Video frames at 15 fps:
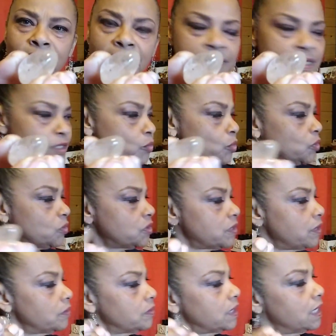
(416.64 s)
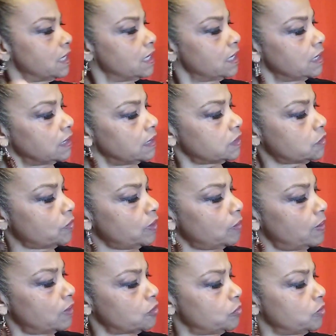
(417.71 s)
That's the moonstone. Let's read
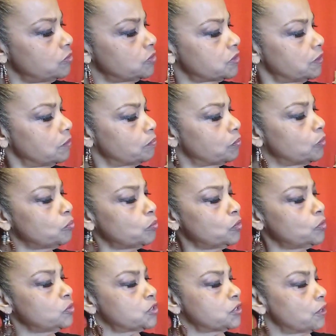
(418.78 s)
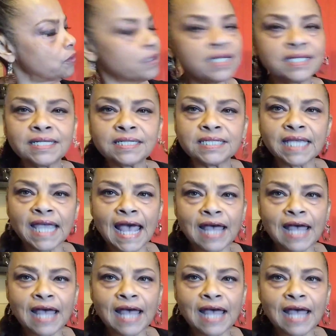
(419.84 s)
about the moonstone. It says the